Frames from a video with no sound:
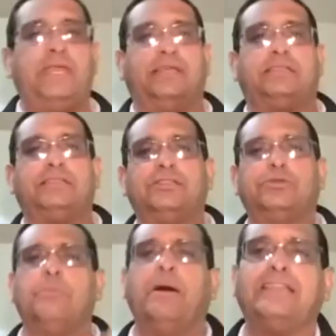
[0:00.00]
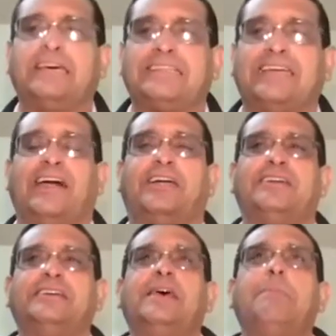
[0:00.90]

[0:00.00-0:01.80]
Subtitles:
committed to buy that car